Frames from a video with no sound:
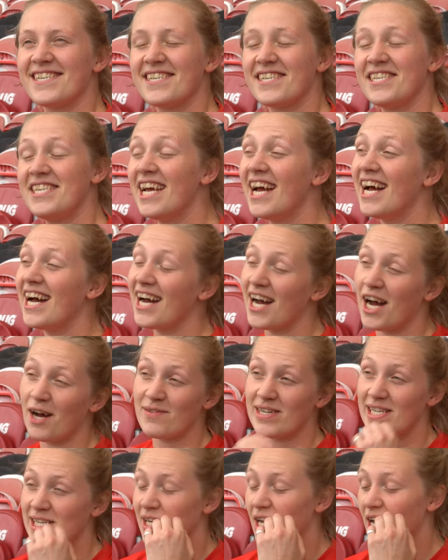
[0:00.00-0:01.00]
Yeah, I
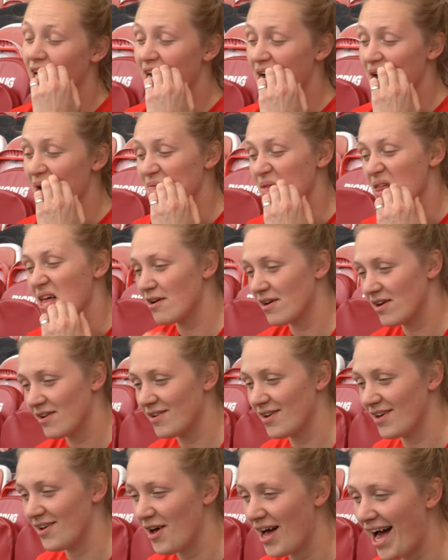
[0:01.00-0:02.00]
mean,
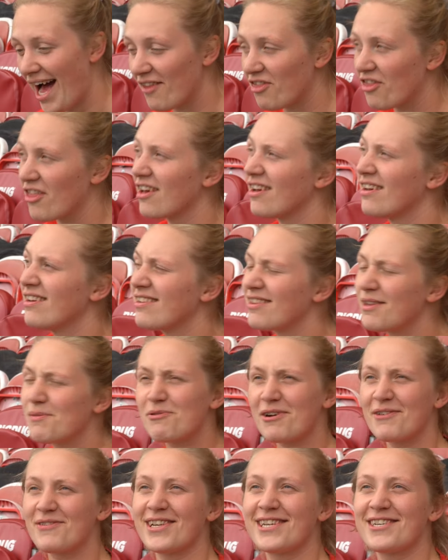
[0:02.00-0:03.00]
had the
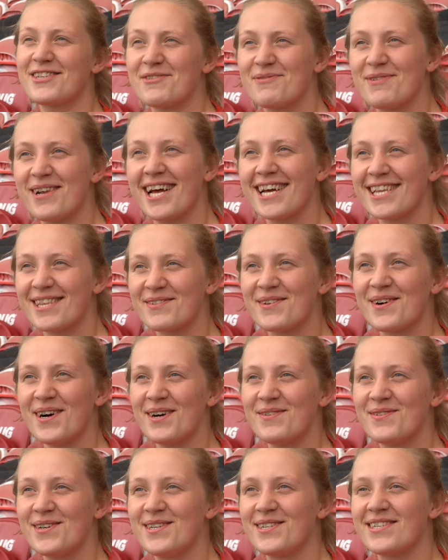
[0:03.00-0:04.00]
privilege of playing them
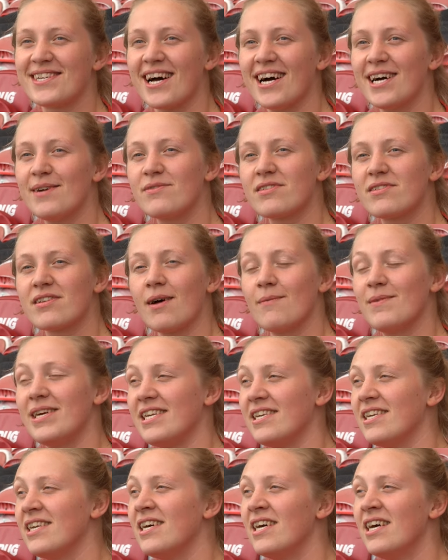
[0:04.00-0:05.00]
quite a few times. I
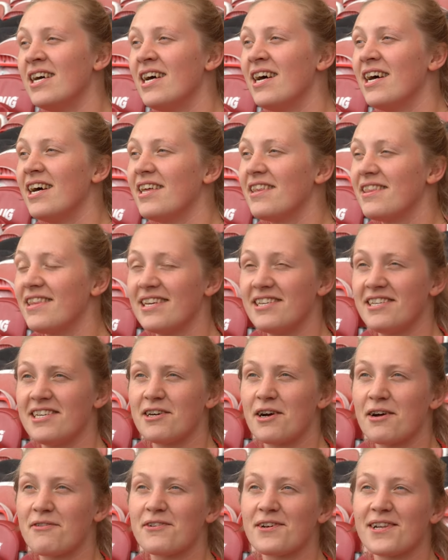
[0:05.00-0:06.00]
mean, this
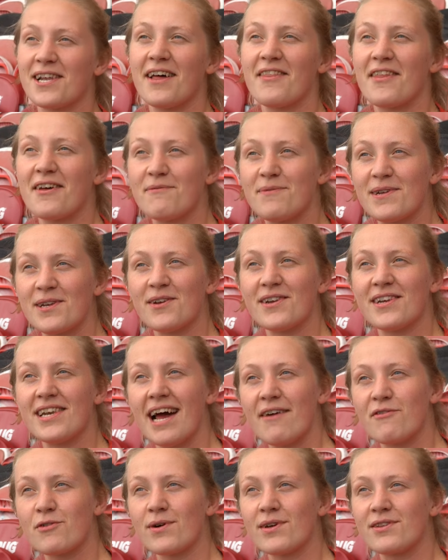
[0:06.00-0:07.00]
year I feel like they've been on
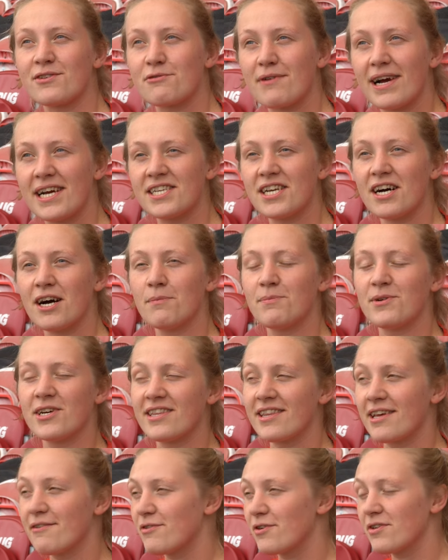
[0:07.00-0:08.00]
everyone's radar,
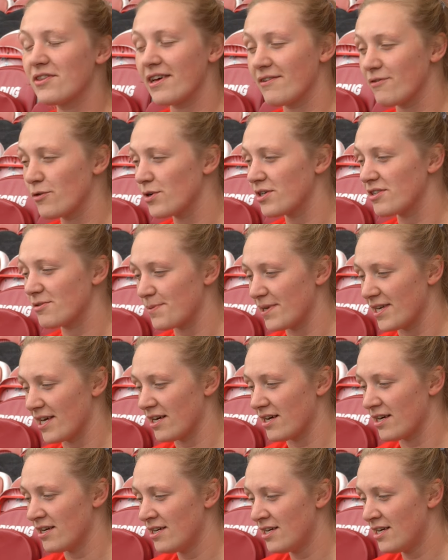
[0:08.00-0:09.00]
but they've always
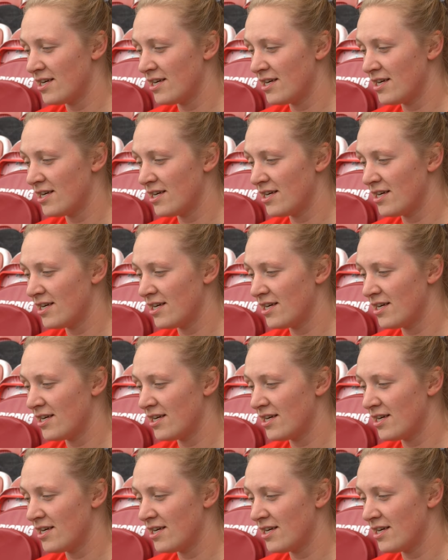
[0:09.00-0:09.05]
been